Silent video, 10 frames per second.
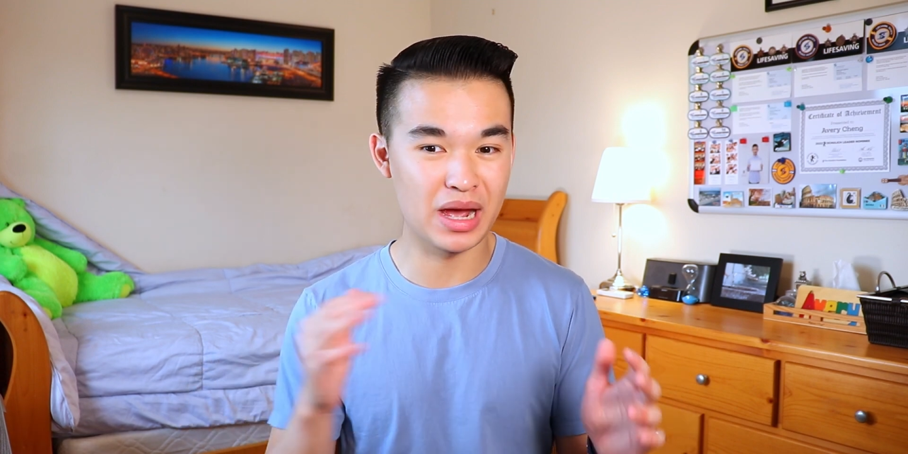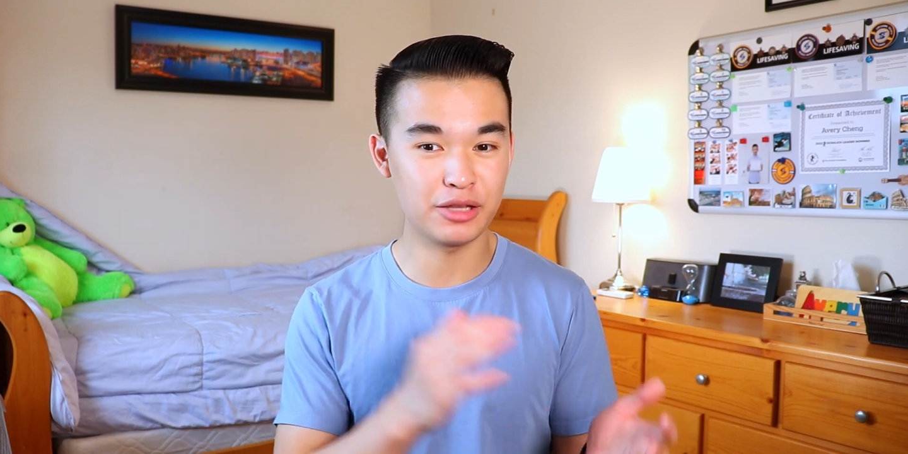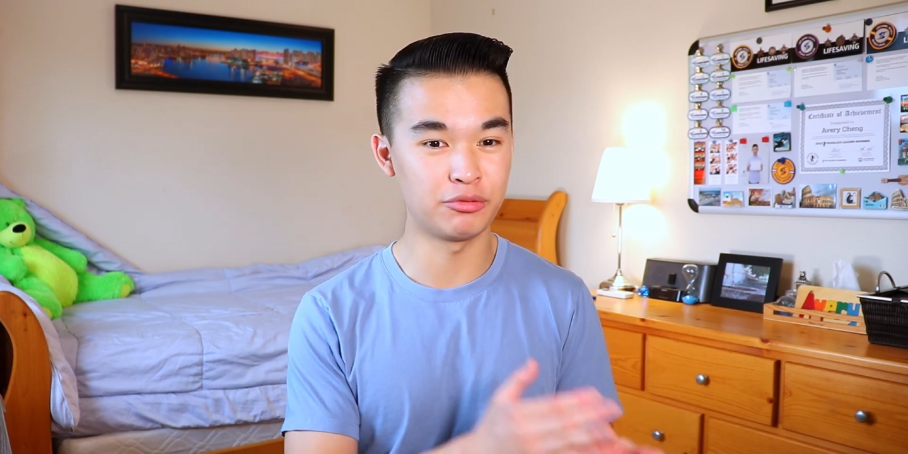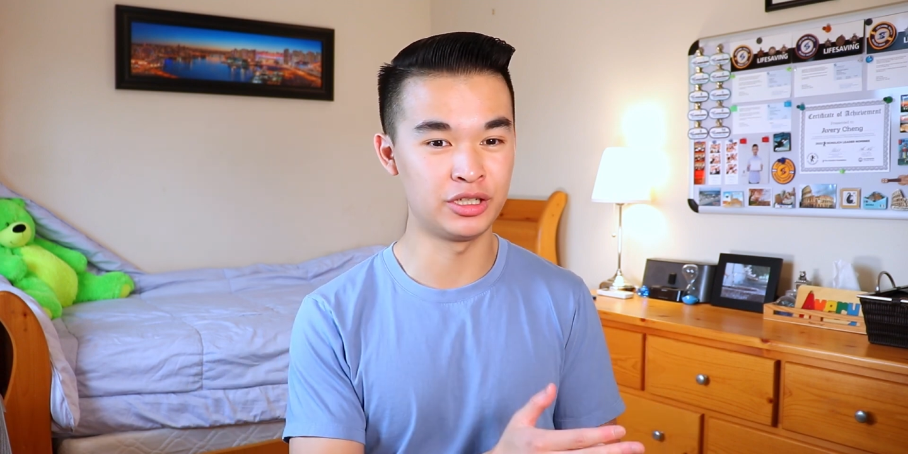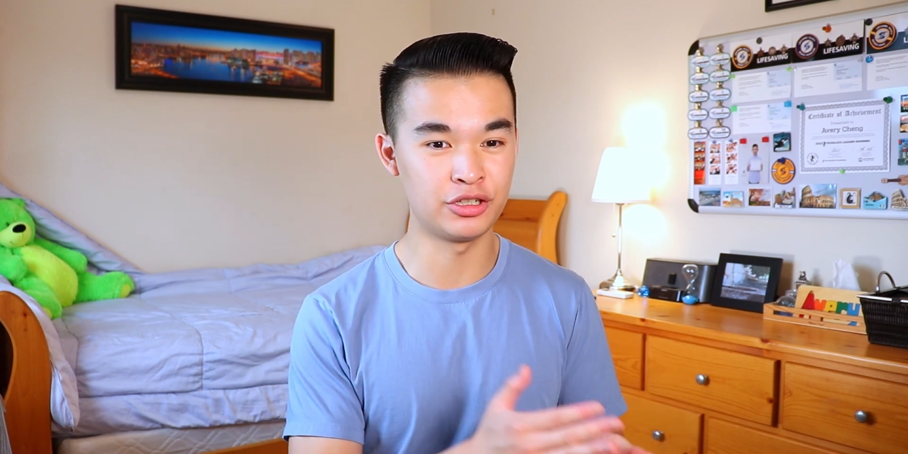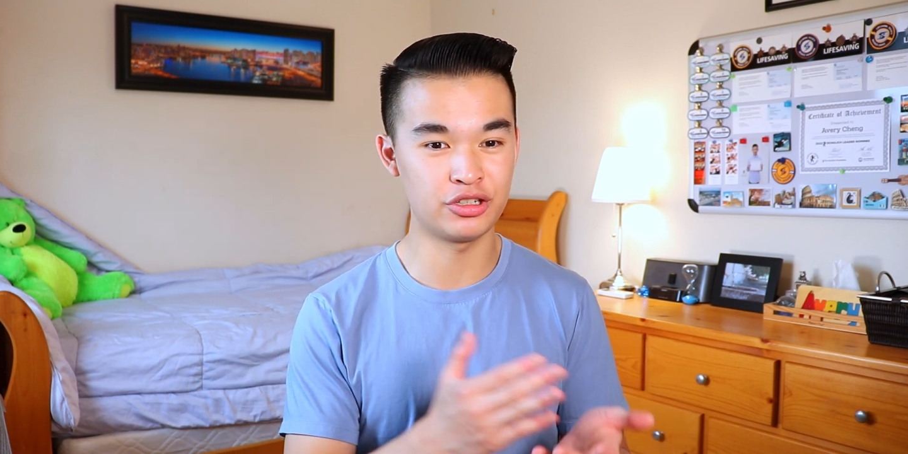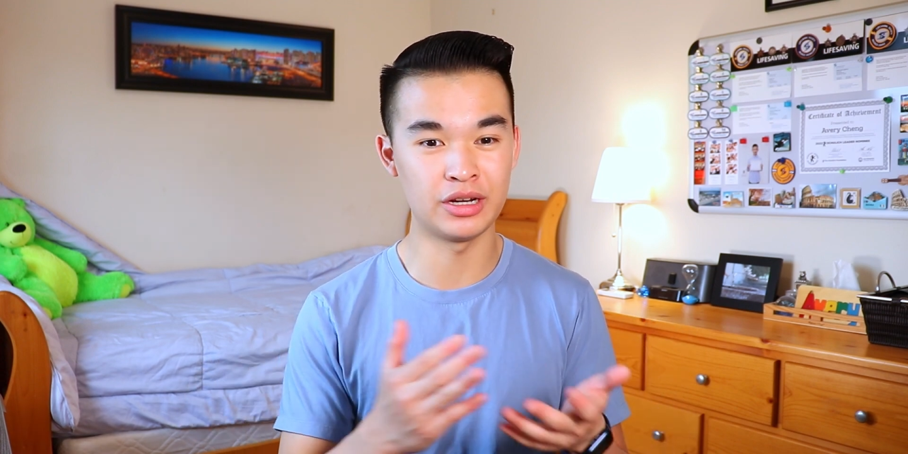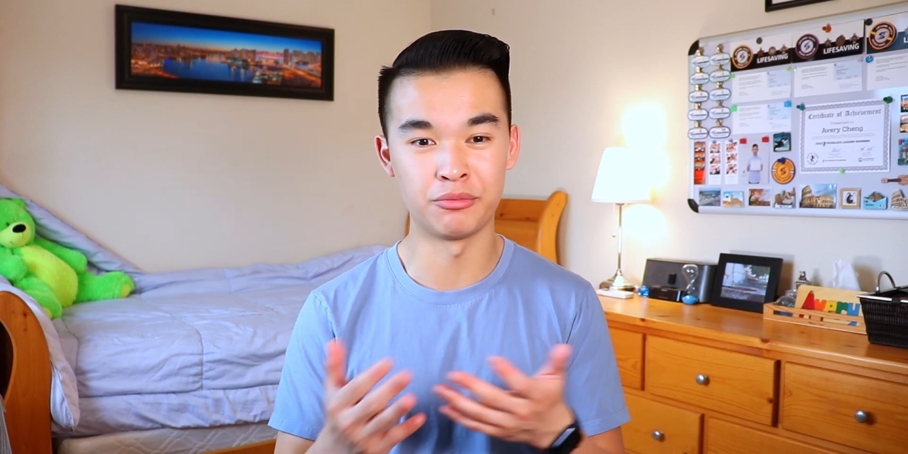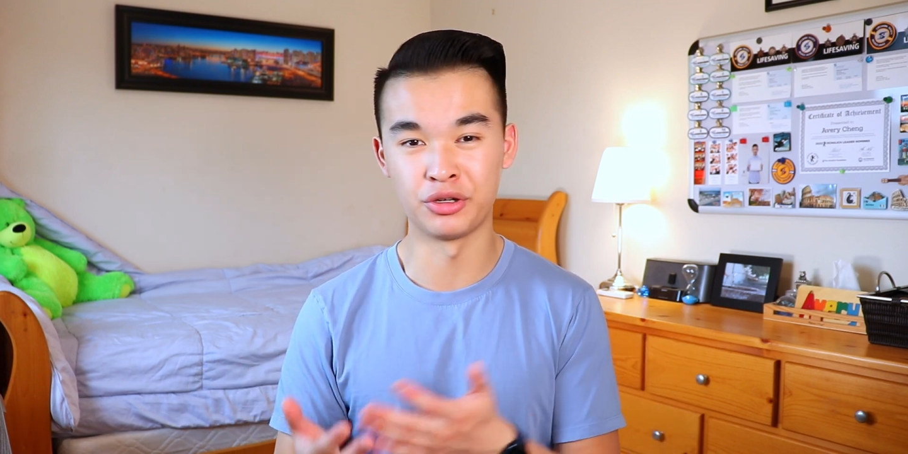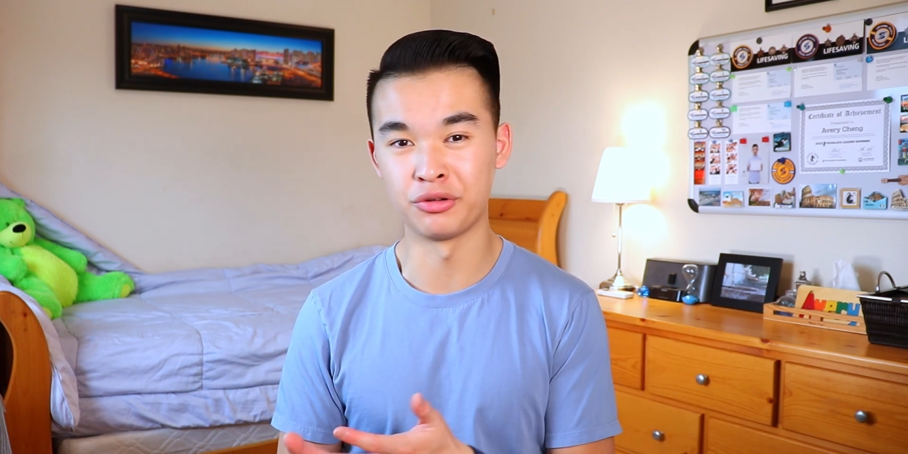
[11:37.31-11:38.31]
Math
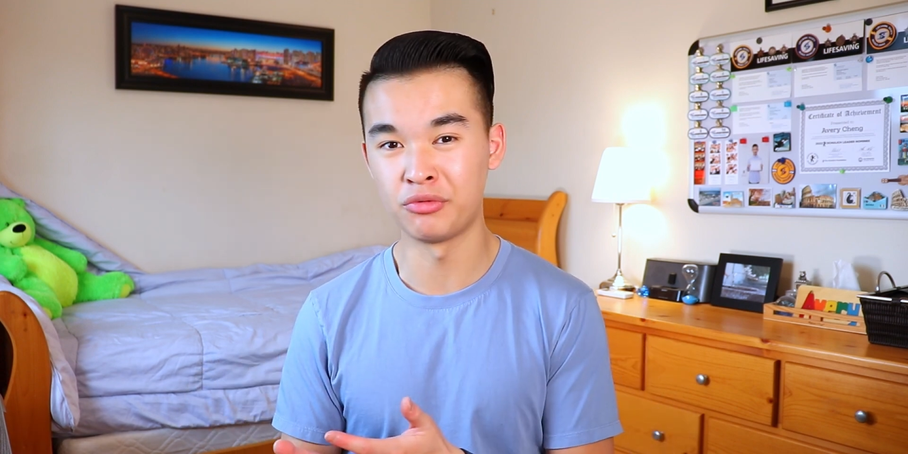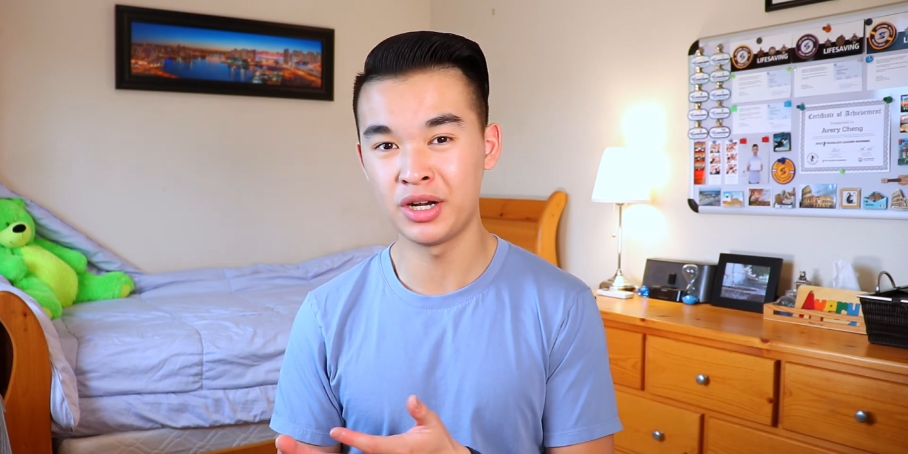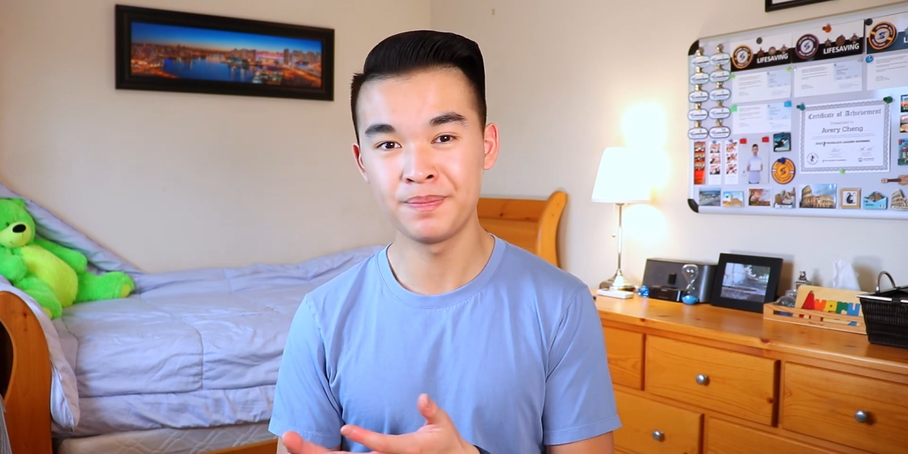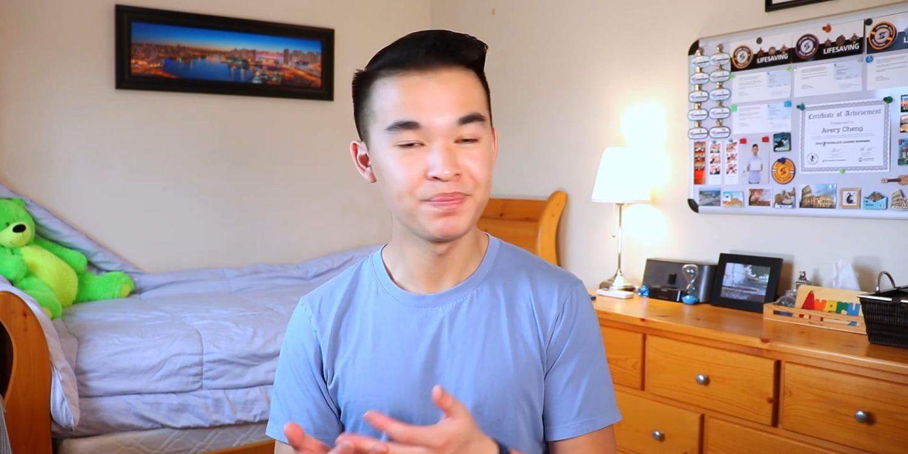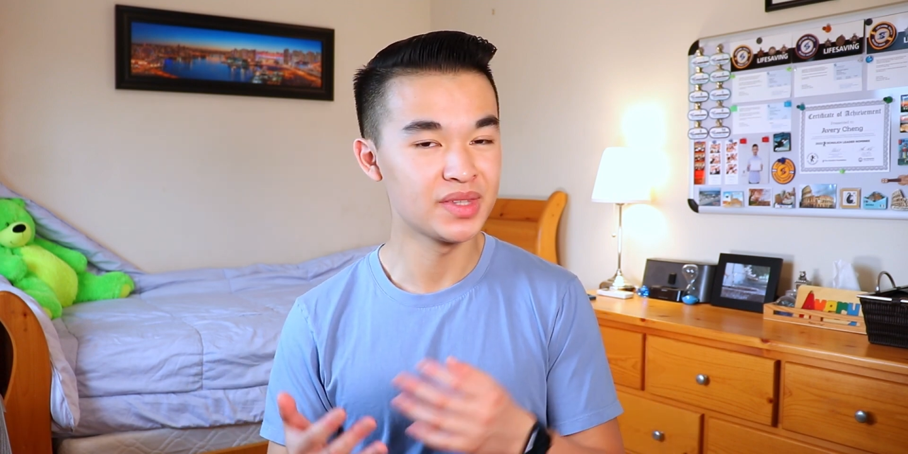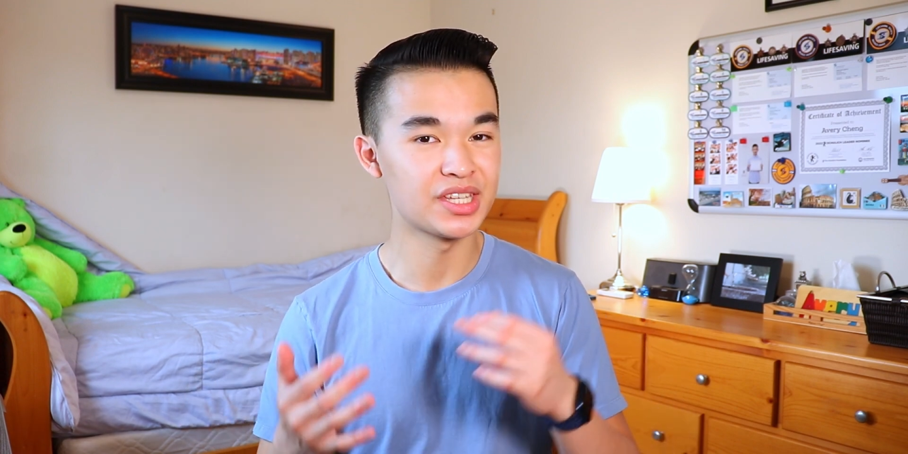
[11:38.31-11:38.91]
100 and 101,